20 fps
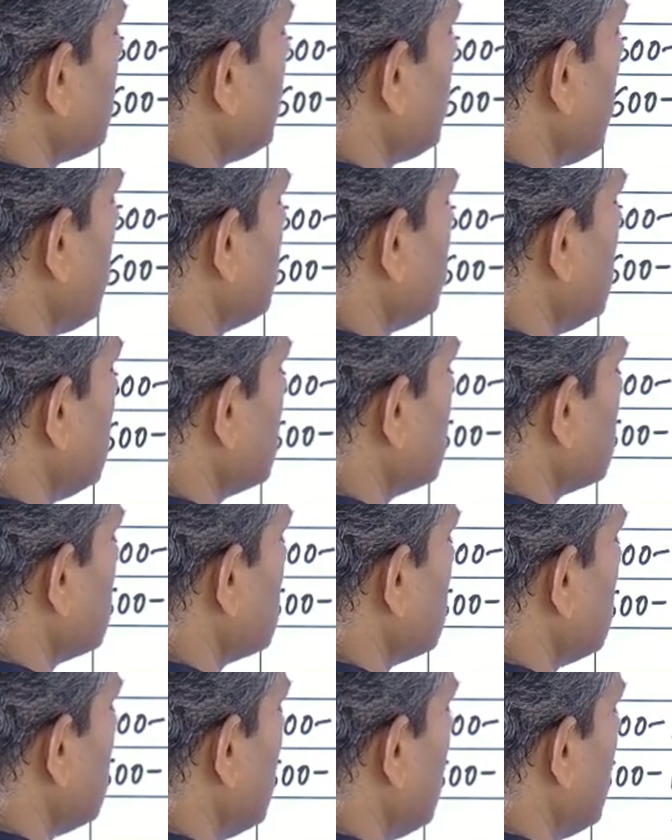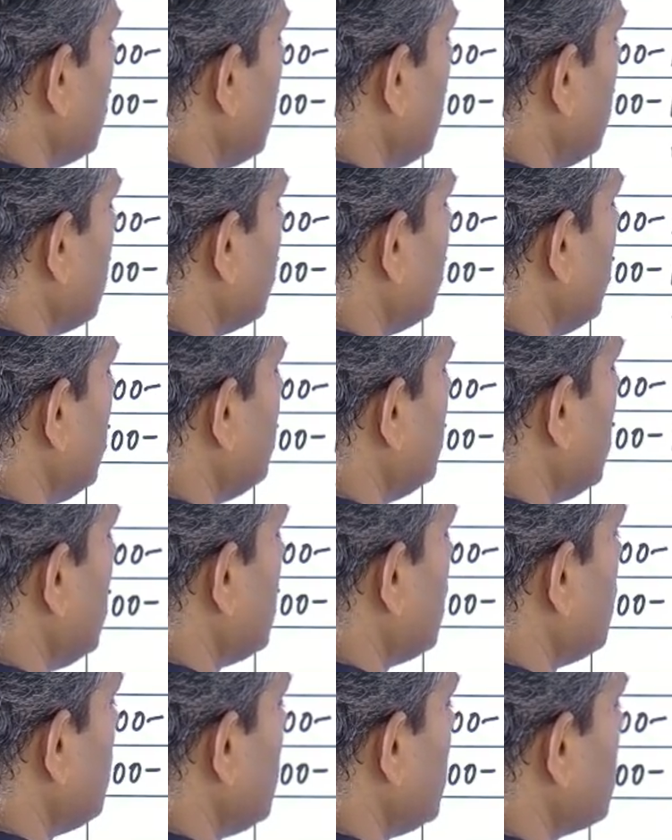from this. Okay, 15
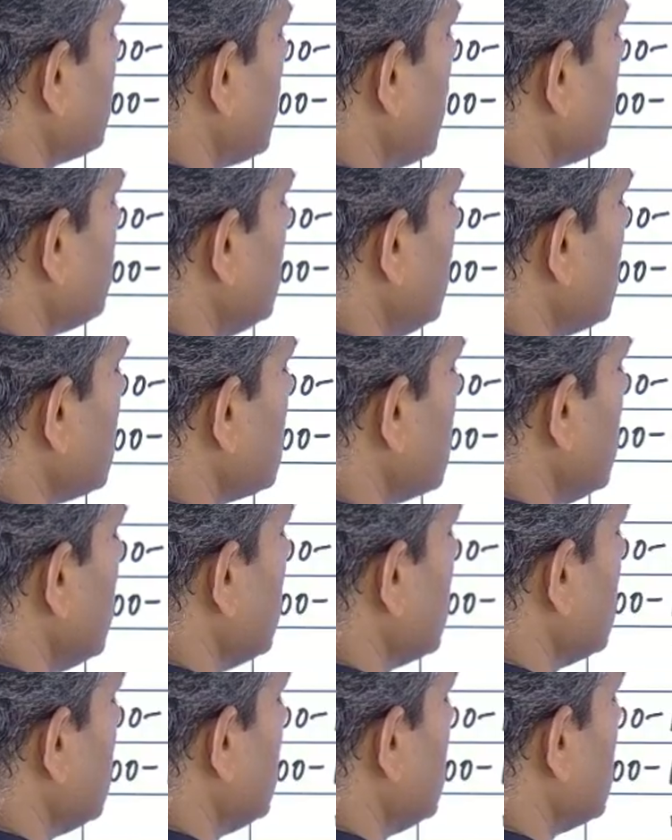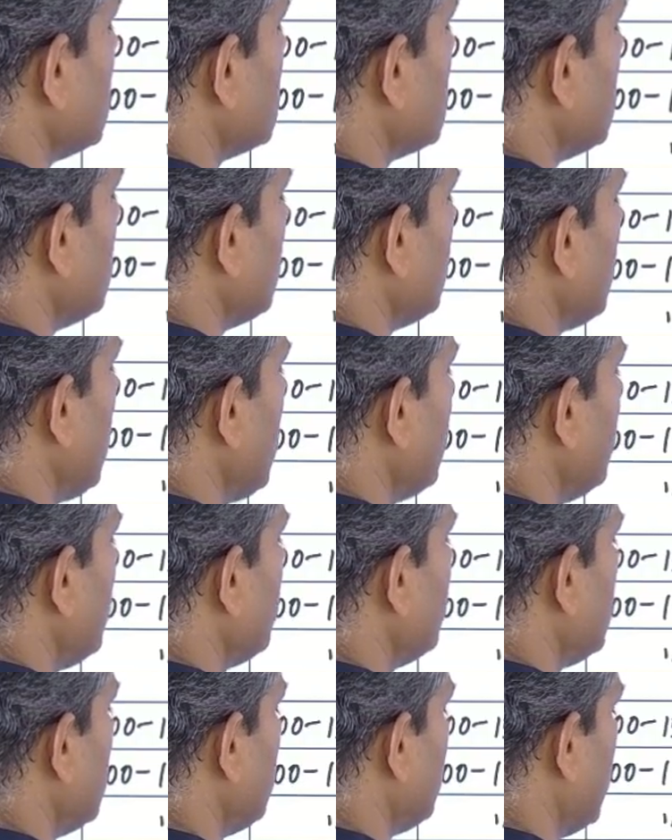rupees from this, it is
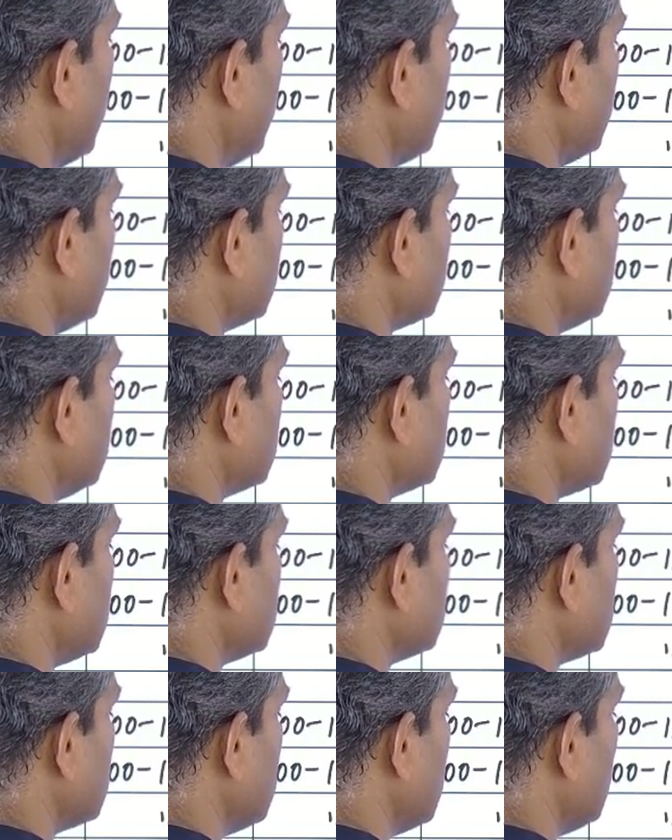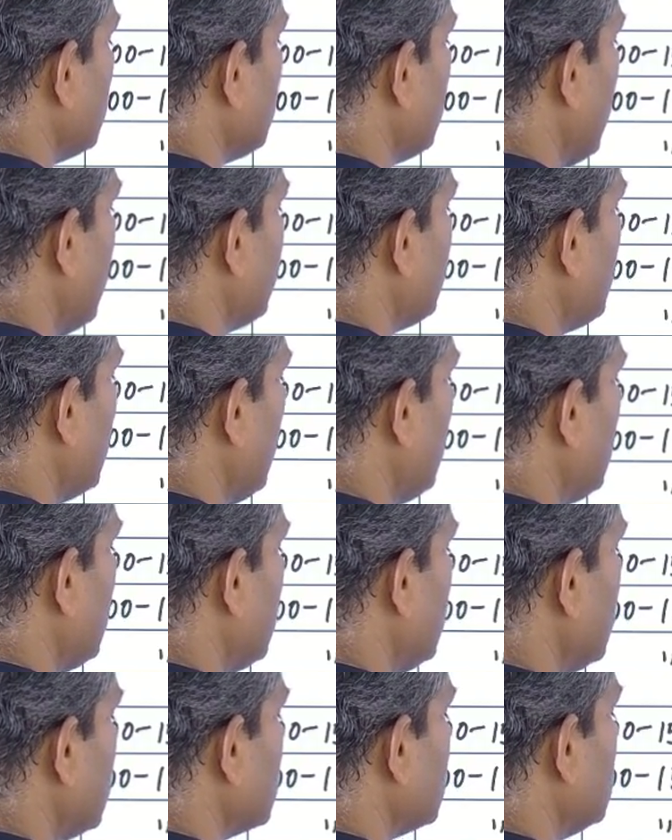555, this is 540.
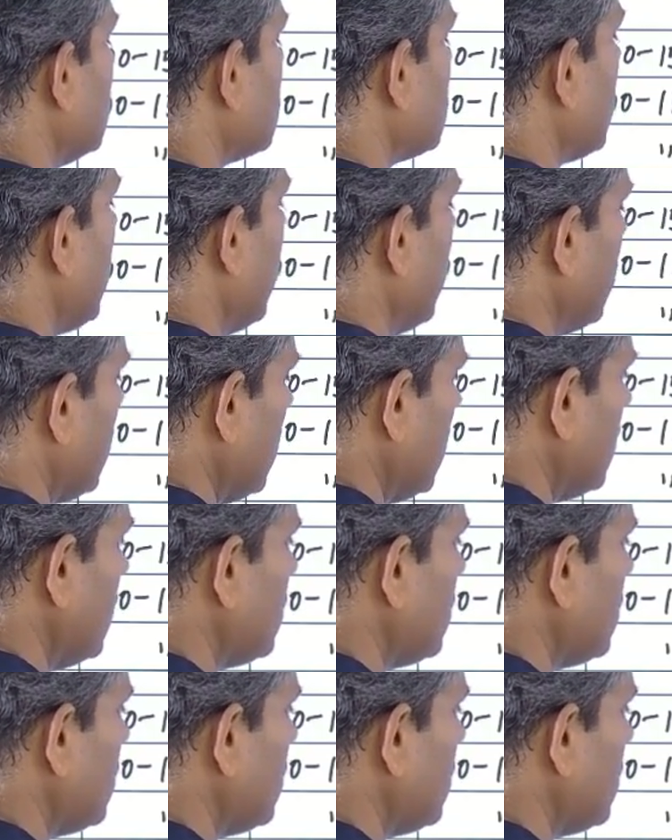This way you